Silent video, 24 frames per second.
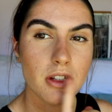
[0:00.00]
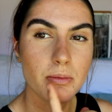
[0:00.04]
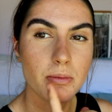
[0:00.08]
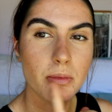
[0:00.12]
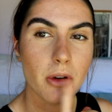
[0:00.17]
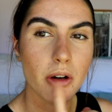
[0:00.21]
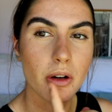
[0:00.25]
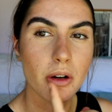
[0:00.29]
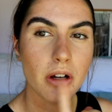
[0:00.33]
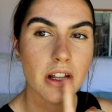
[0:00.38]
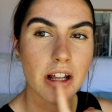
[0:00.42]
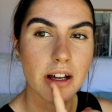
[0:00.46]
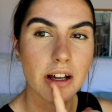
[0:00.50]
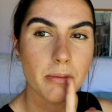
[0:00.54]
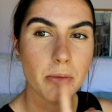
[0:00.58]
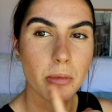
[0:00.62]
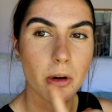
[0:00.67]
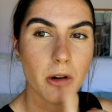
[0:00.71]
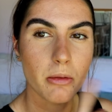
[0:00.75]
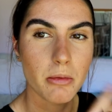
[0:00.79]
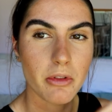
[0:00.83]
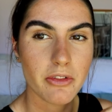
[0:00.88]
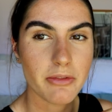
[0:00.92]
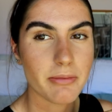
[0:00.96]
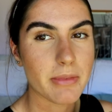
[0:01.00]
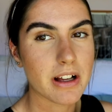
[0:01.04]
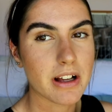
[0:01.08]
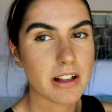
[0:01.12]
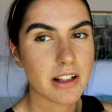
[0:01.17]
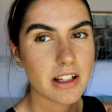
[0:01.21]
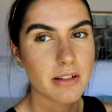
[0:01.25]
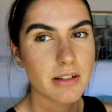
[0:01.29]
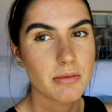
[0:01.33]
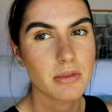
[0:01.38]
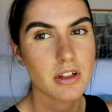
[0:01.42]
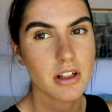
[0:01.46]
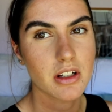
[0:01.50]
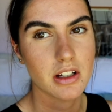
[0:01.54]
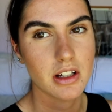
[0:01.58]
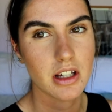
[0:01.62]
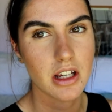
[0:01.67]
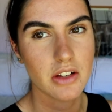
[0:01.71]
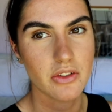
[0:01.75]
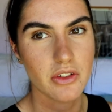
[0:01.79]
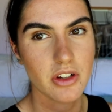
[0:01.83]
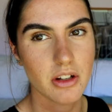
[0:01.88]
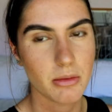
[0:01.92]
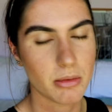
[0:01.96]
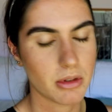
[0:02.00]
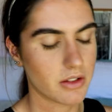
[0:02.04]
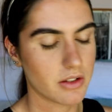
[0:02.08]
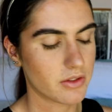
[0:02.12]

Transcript: bow and like bottom of my lip to give it a bit